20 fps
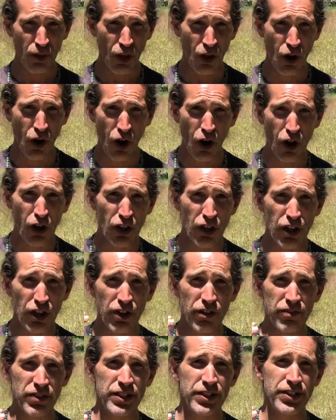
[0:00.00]
all
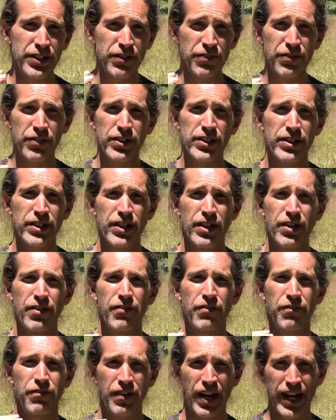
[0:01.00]
of the different
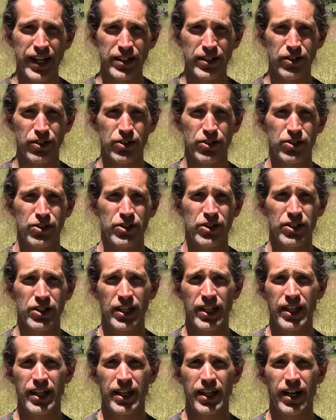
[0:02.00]
factors
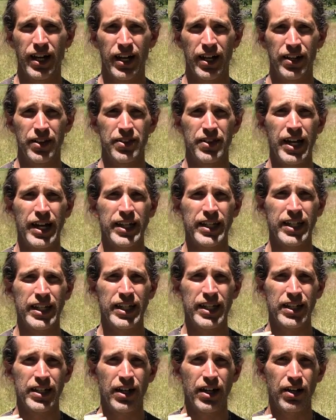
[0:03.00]
that
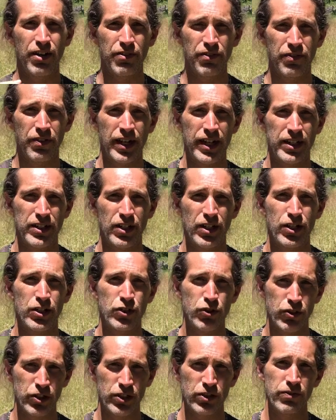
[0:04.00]
can affect
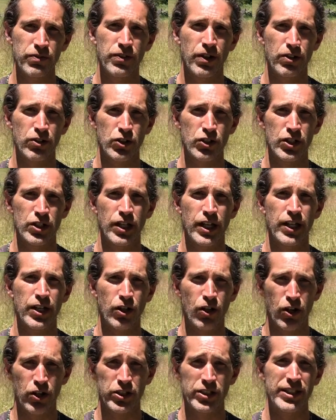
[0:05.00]
adrenal function and
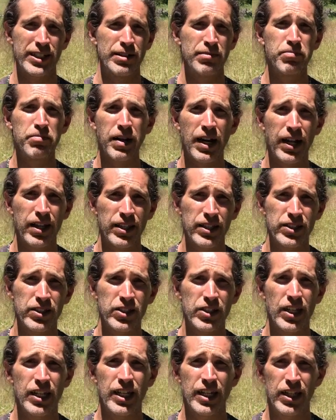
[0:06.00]
cause
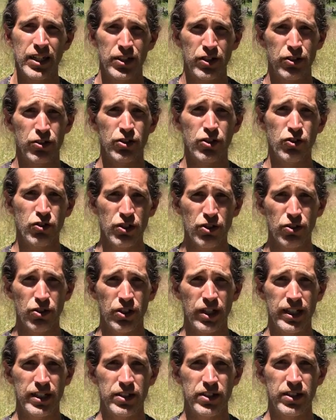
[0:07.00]
imbalance in your adrenal
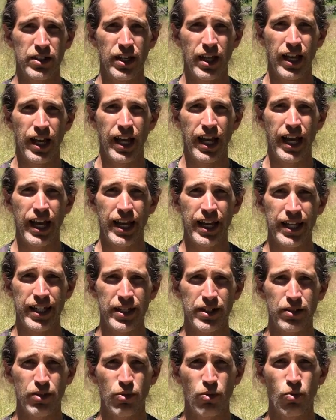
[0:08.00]
glands.
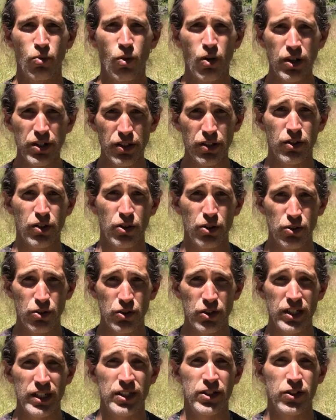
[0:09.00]
And one of
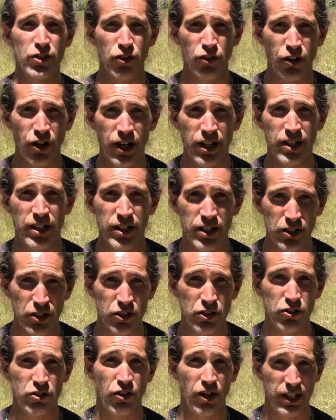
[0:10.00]
those is chronic
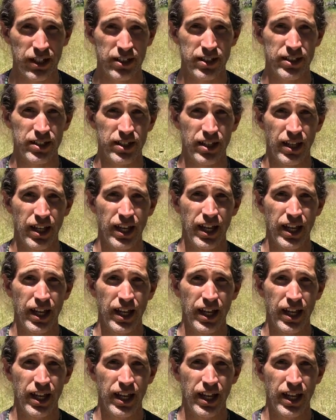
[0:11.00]
stress.